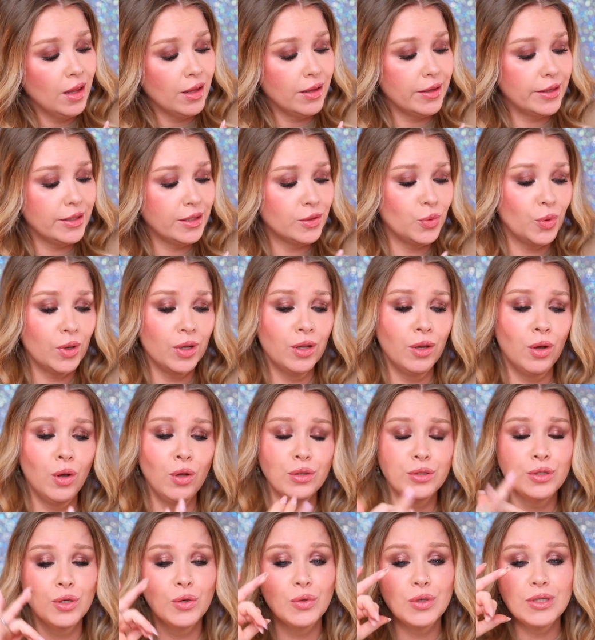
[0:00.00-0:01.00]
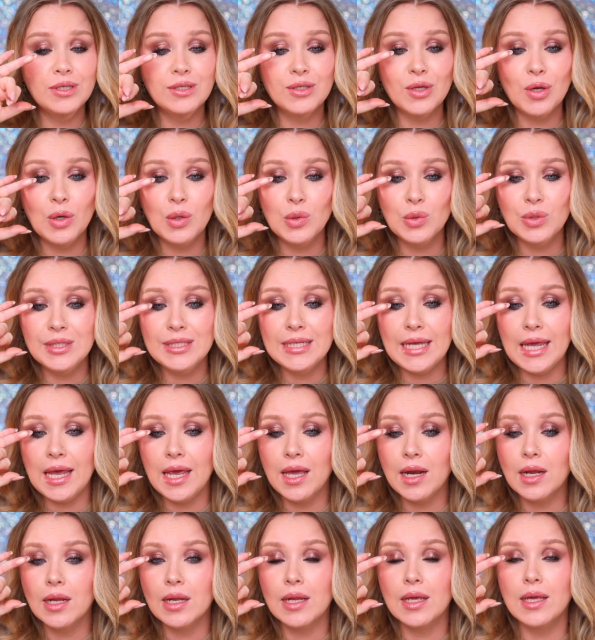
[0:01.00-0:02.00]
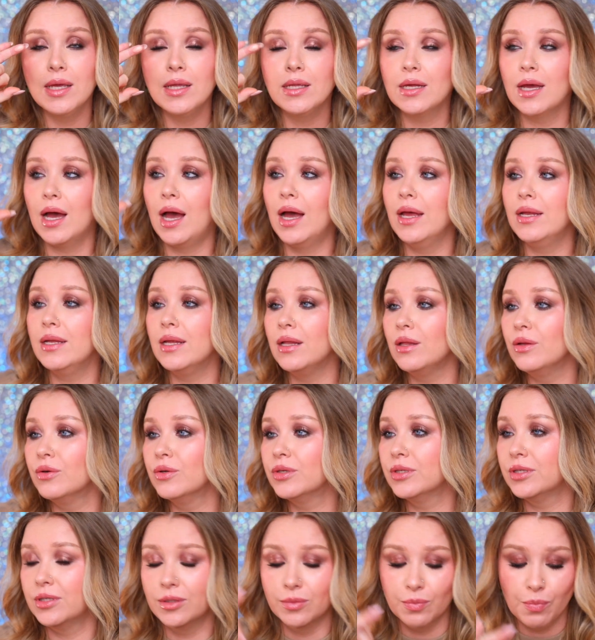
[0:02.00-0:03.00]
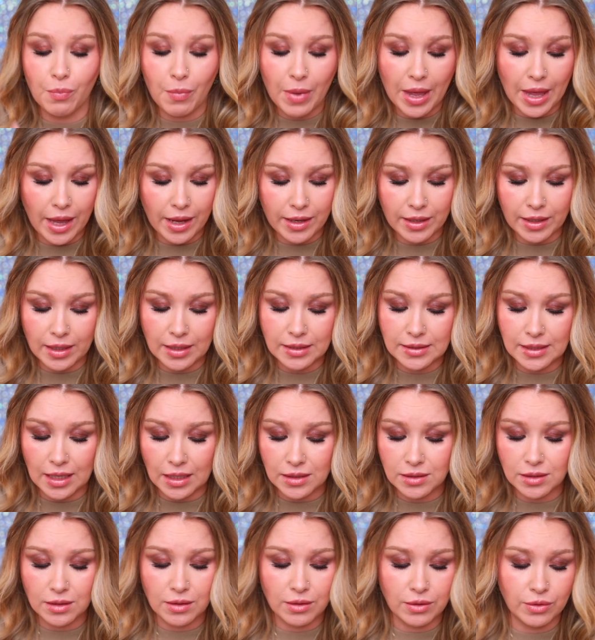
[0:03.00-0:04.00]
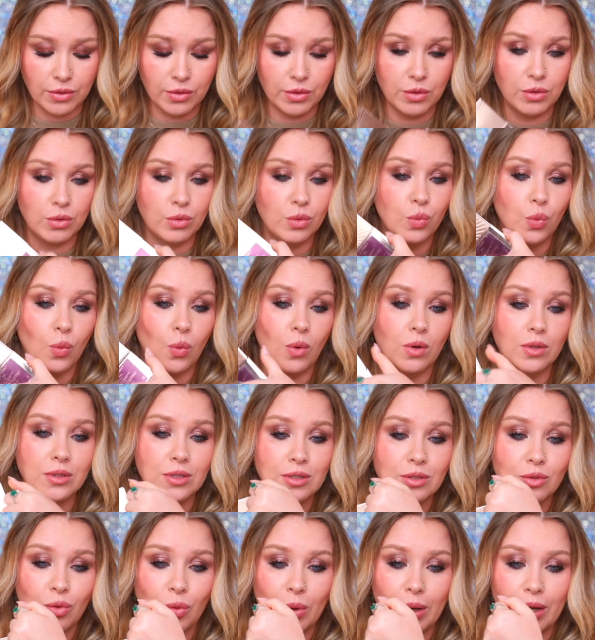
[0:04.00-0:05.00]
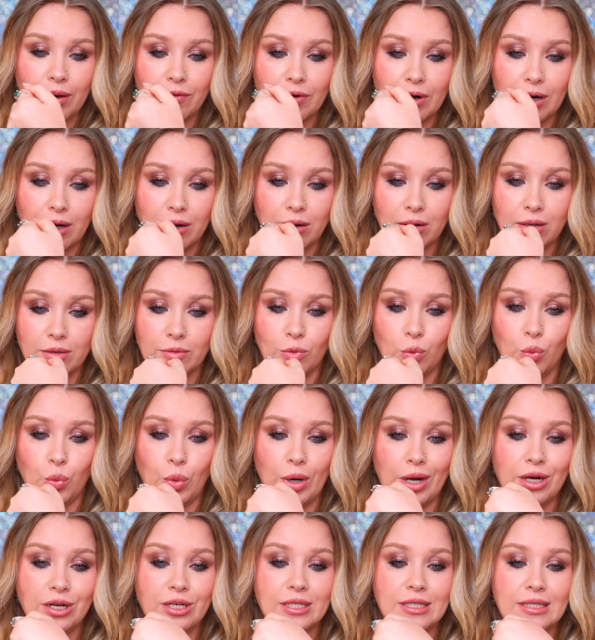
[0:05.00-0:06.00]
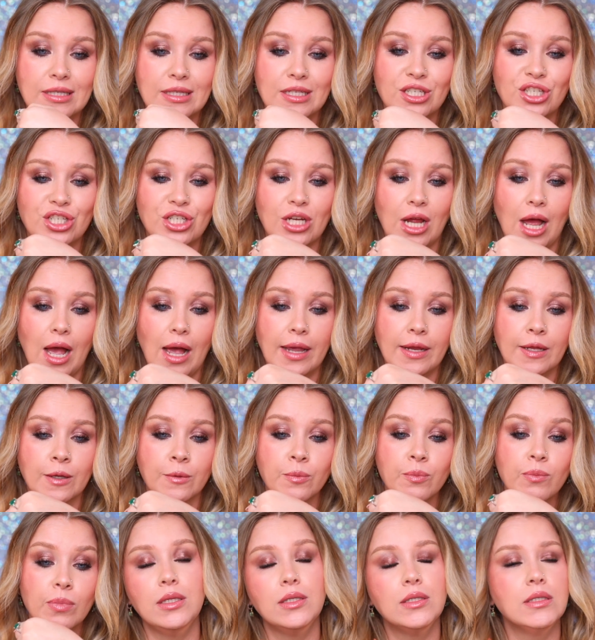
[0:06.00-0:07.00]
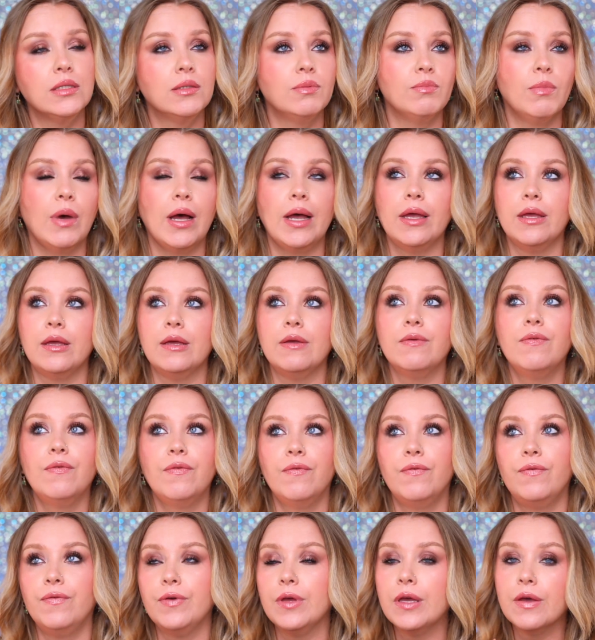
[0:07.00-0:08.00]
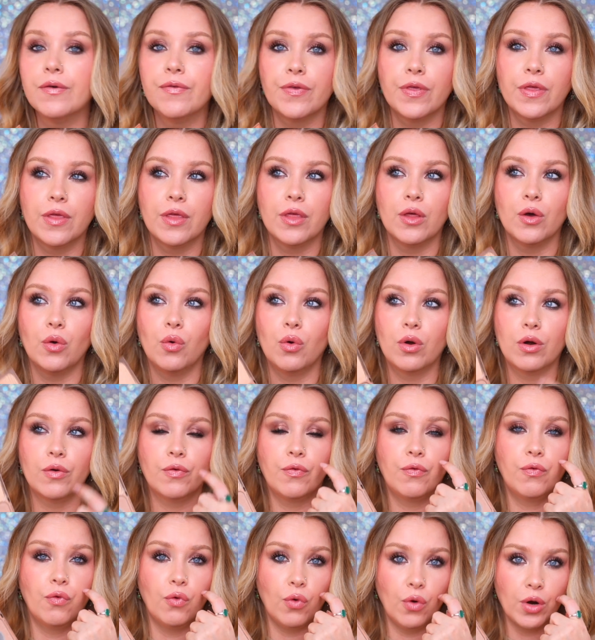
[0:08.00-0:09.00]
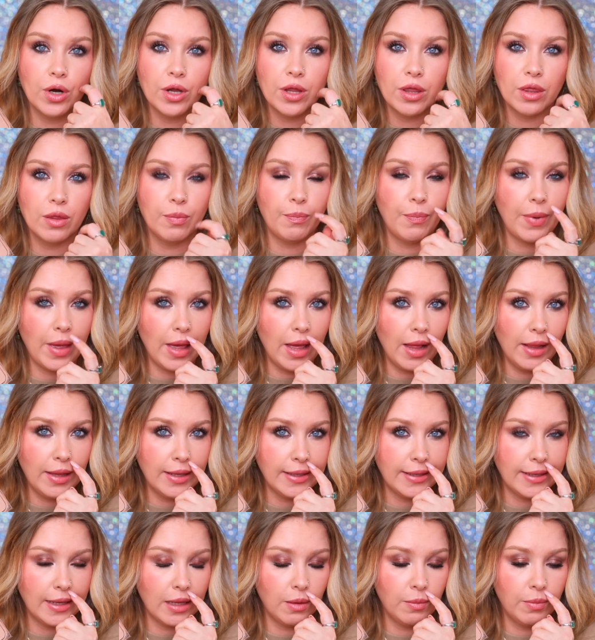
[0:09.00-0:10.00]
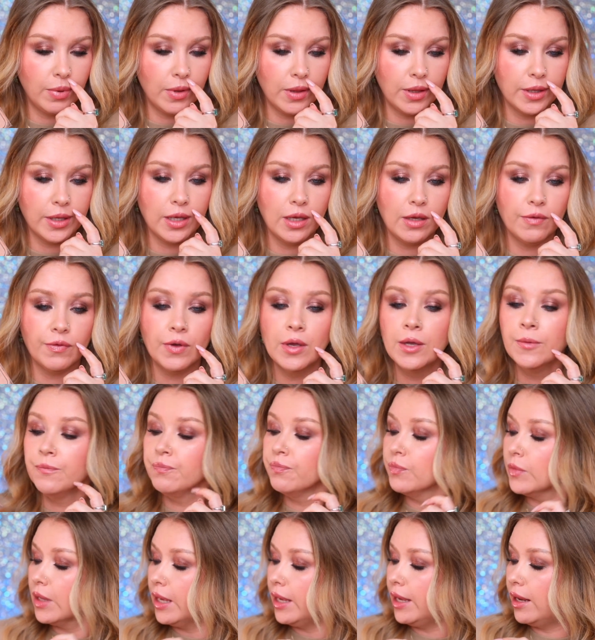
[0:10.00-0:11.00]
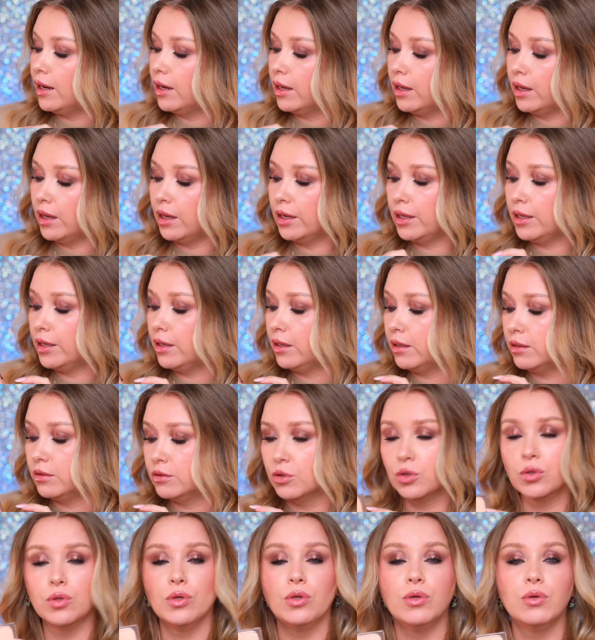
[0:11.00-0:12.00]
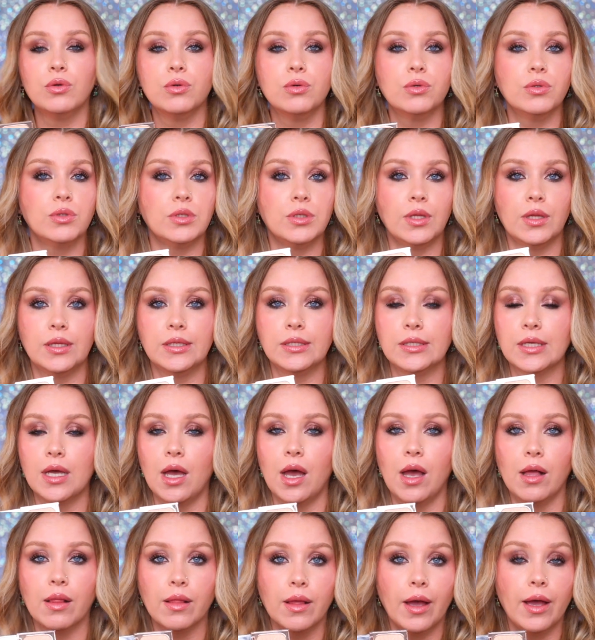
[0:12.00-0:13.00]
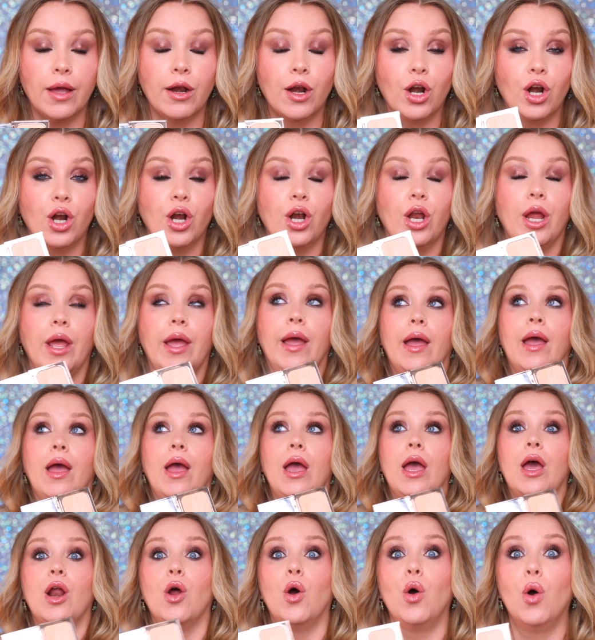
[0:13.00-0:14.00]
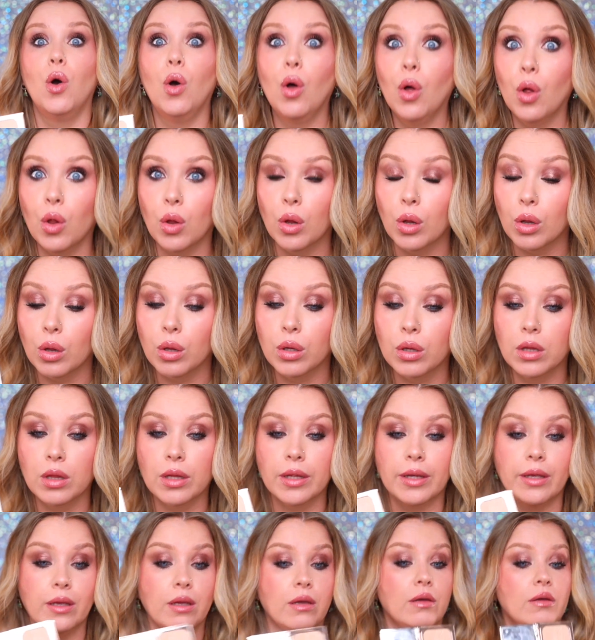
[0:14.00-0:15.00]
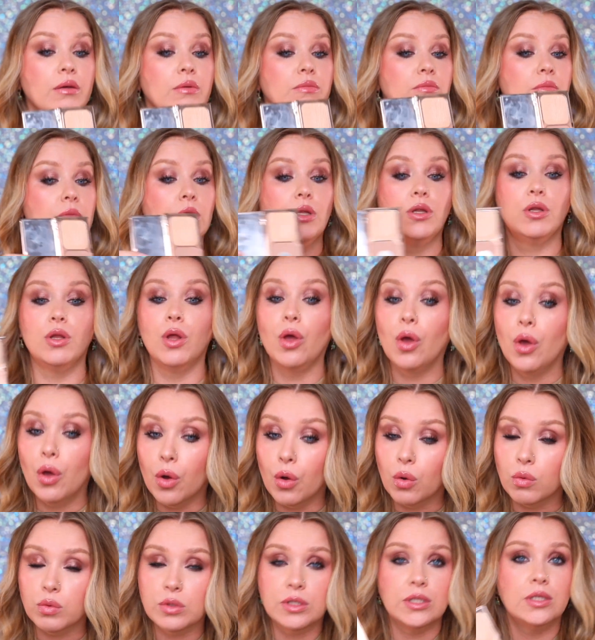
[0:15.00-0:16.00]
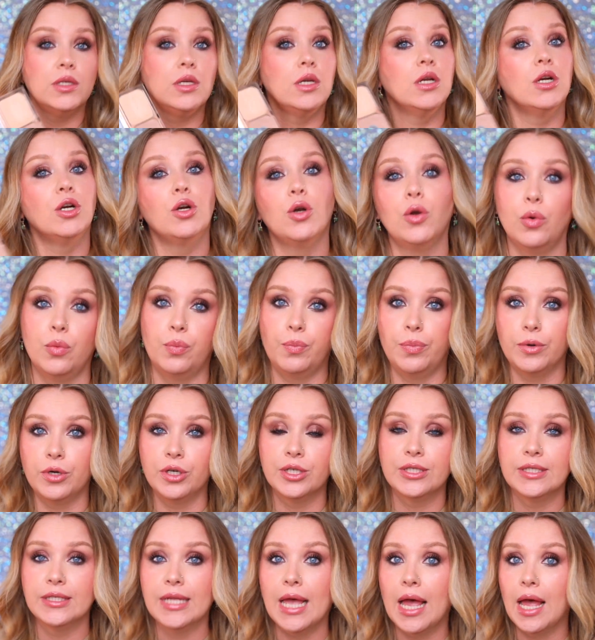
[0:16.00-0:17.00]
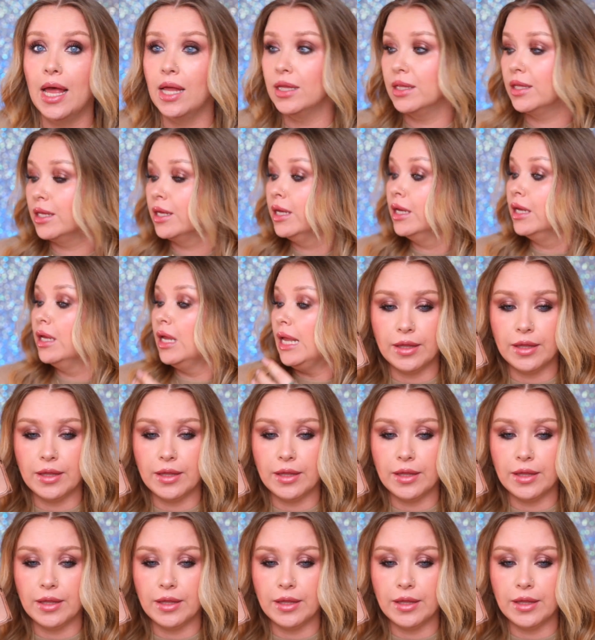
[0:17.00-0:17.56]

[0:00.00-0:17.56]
This one also is so dated. It kind of looks matte. It doesn't look good whatsoever. Where is the shine? It's my fifth or fourth palette, I believe, and I don't use this highlighter at all. Like, no, 0%.